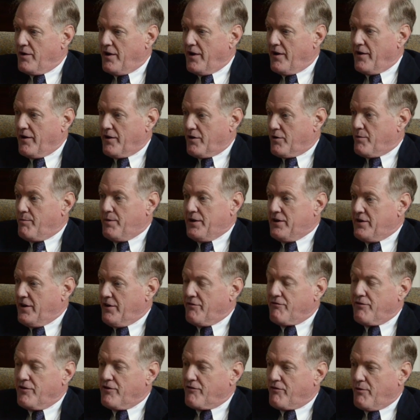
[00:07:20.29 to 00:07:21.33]
and it could be
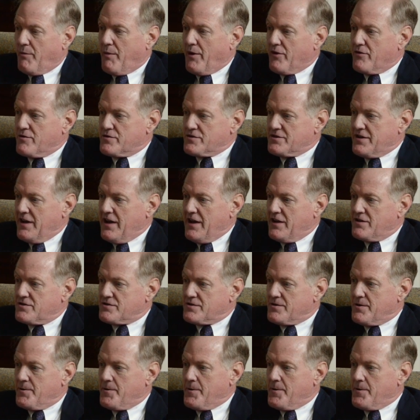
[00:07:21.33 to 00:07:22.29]
different from other states.